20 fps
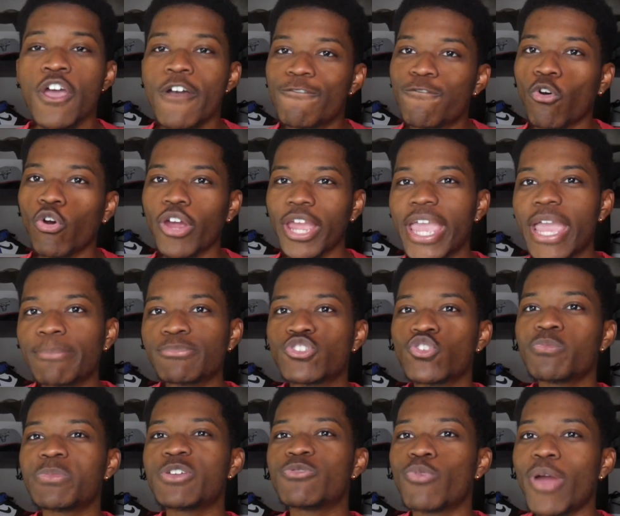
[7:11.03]
for him
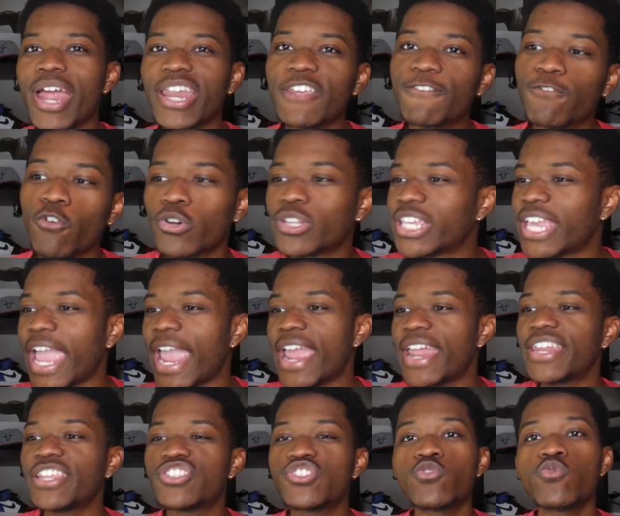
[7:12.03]
to be ready for the
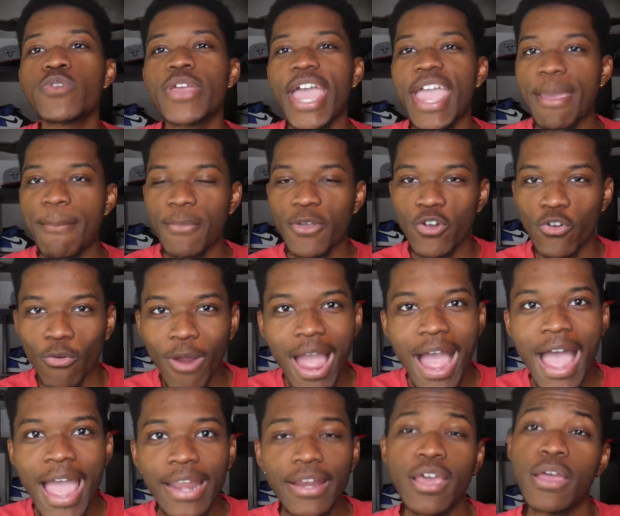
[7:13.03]
82 game
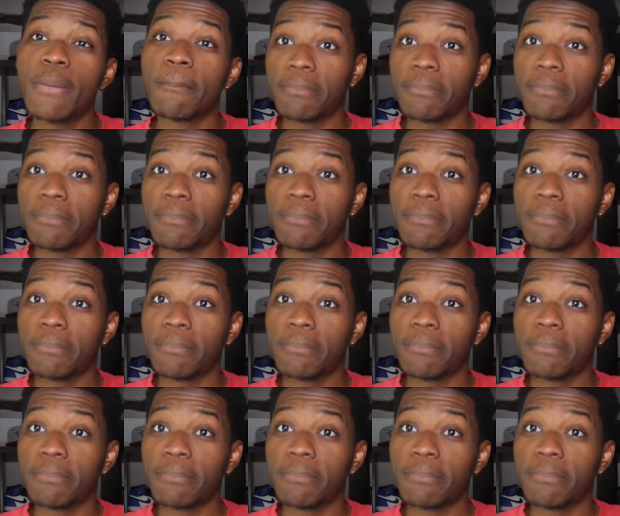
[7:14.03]
grind